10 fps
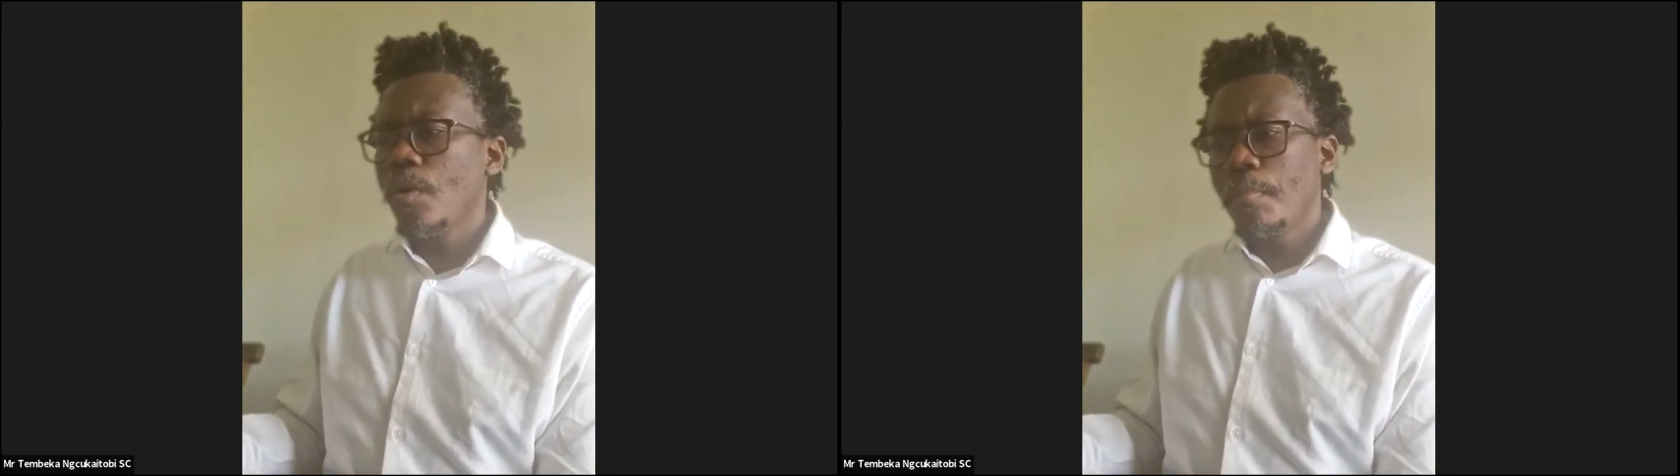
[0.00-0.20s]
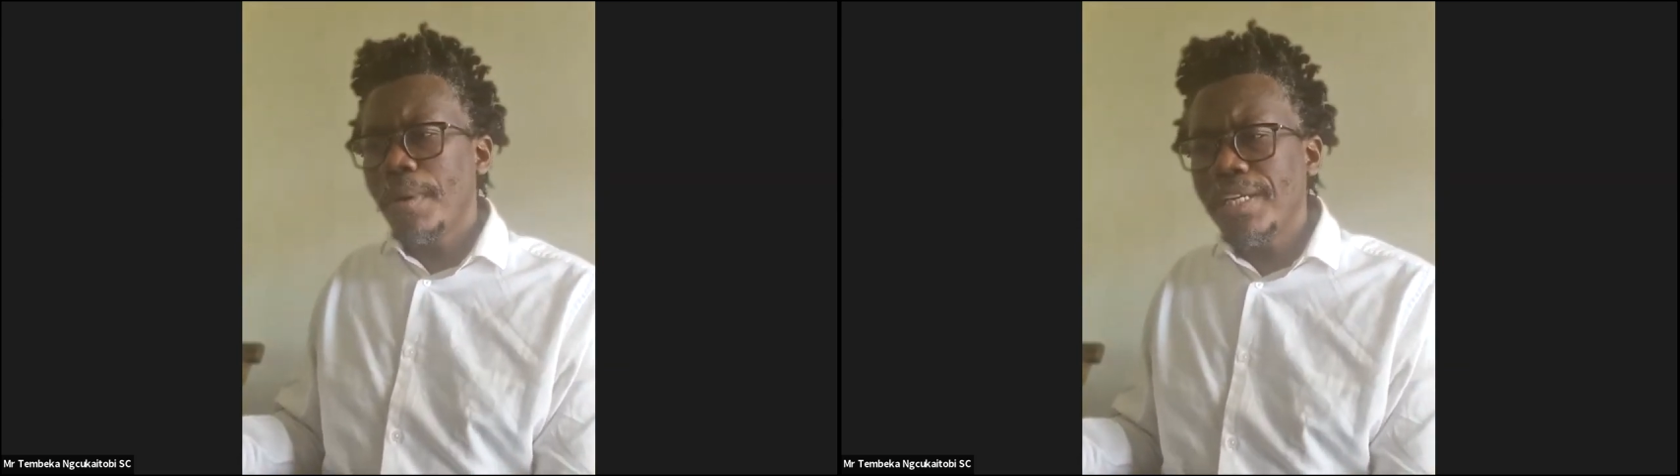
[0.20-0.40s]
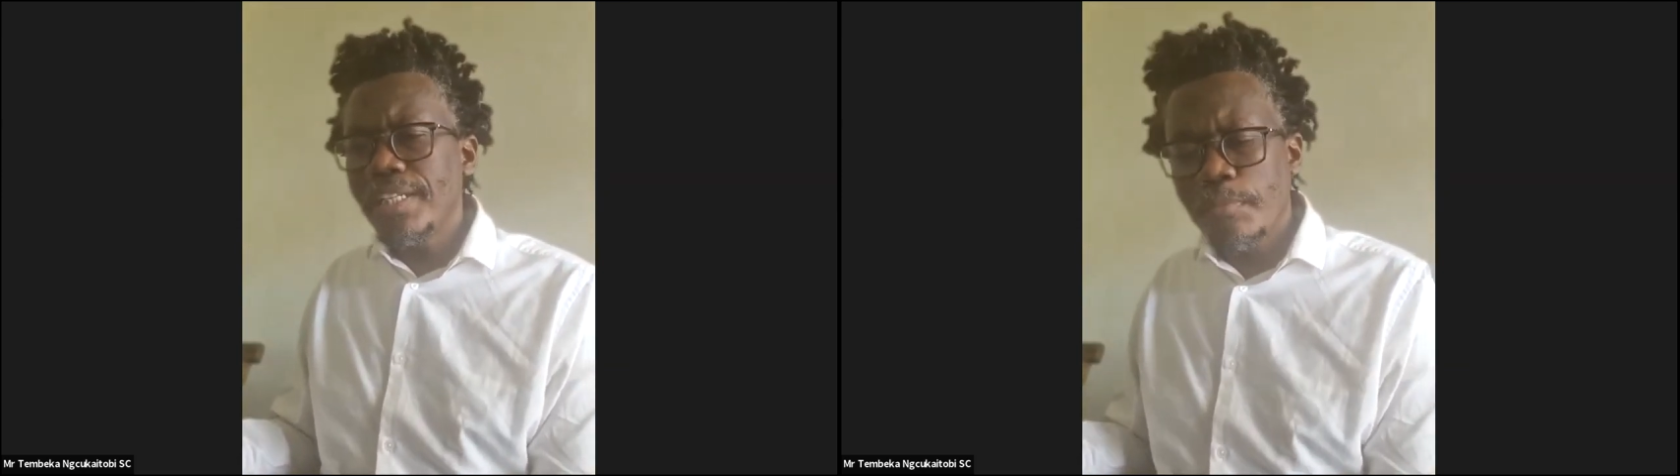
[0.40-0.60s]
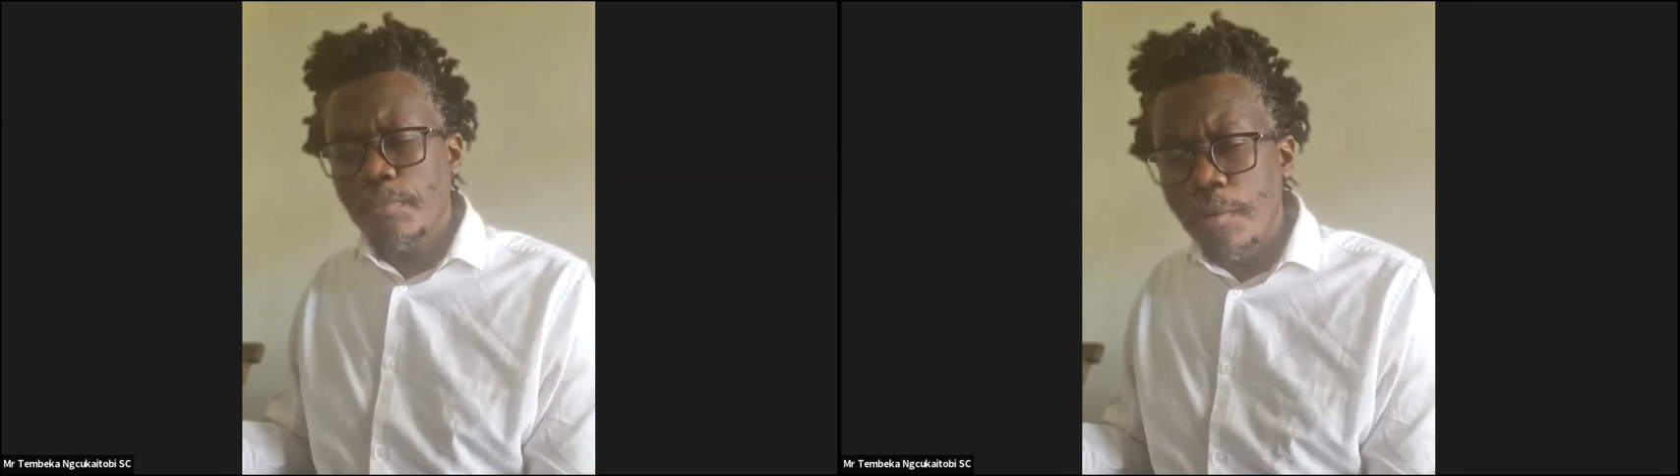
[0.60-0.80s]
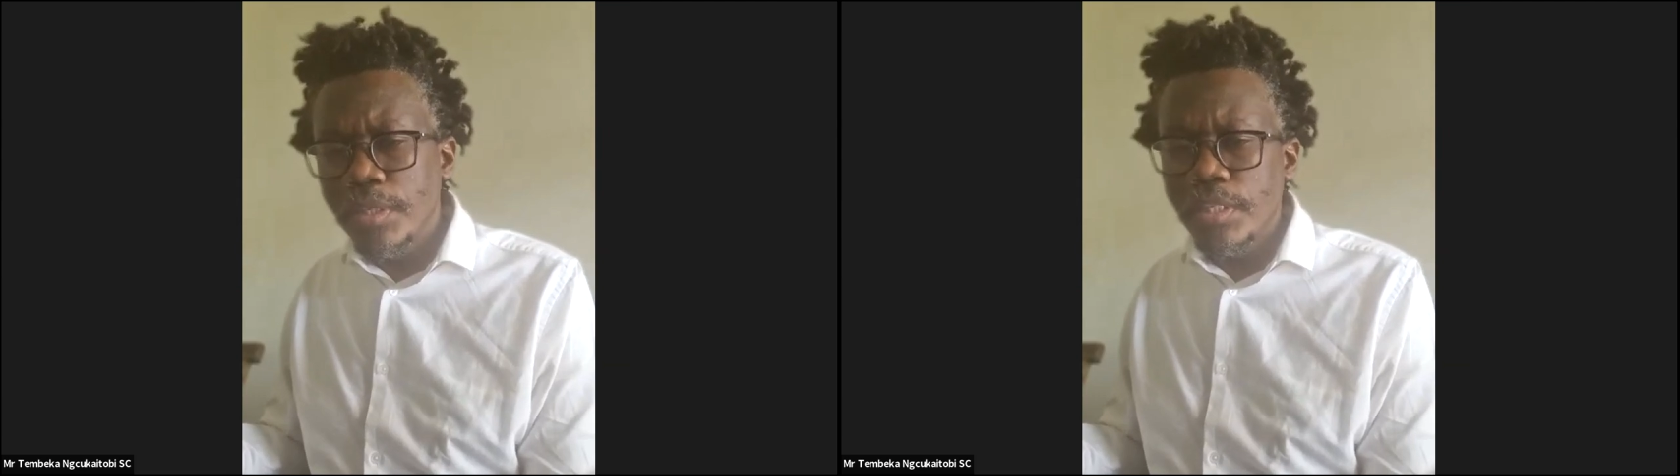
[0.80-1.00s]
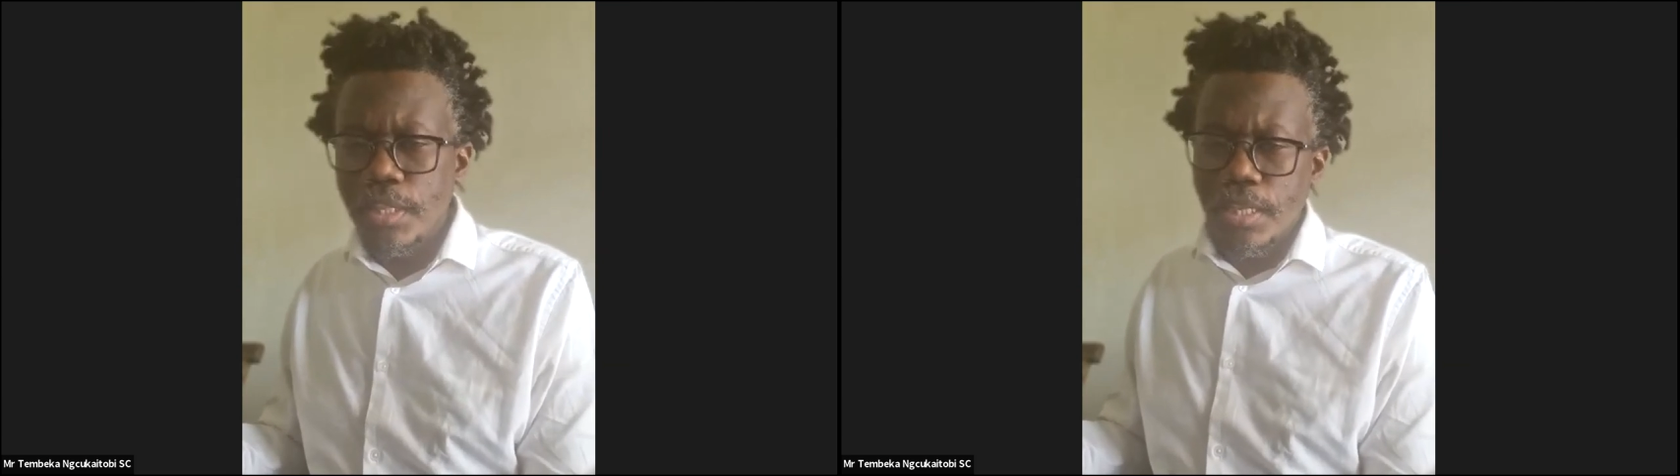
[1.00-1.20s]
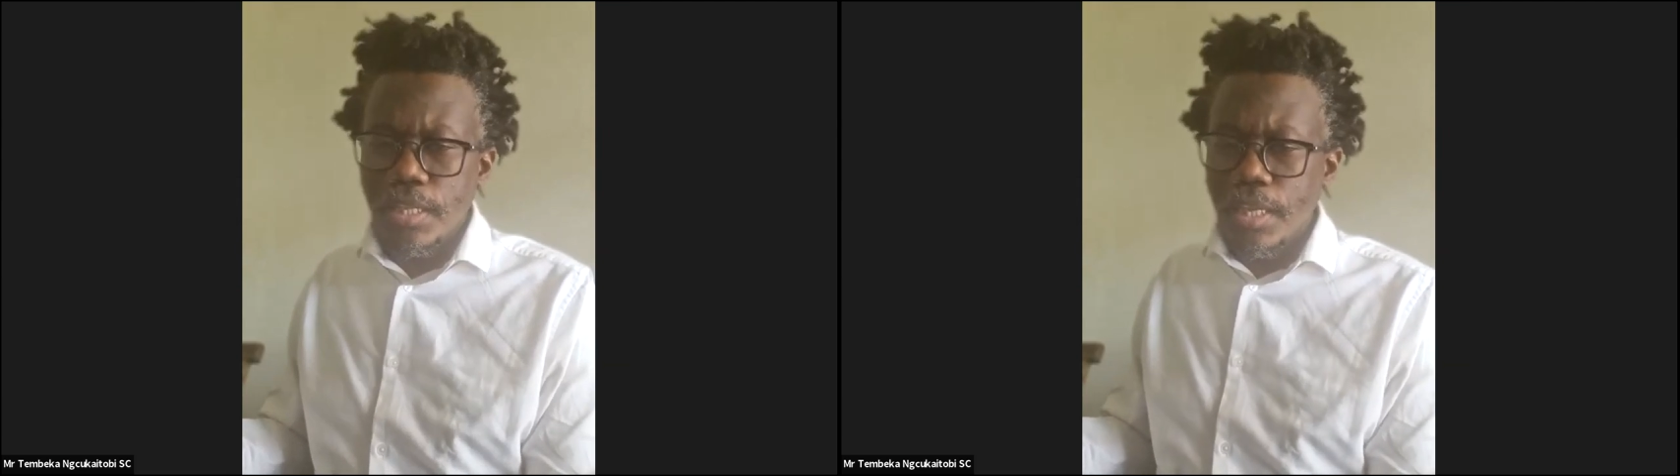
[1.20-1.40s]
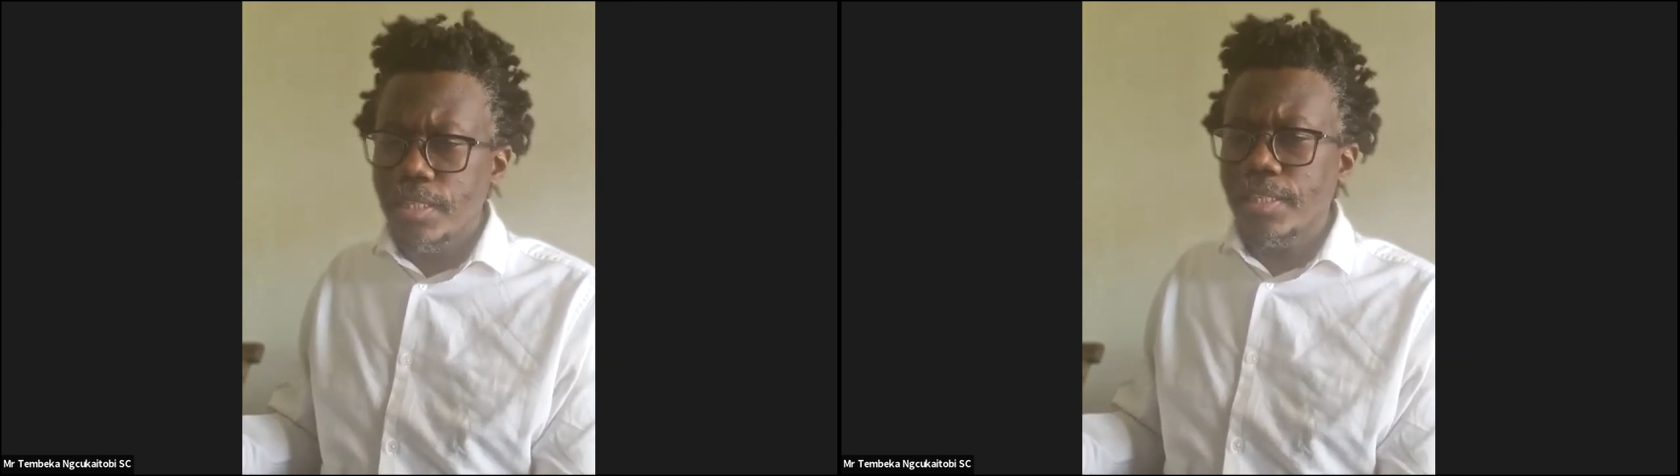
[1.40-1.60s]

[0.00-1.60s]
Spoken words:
but it is promising that there is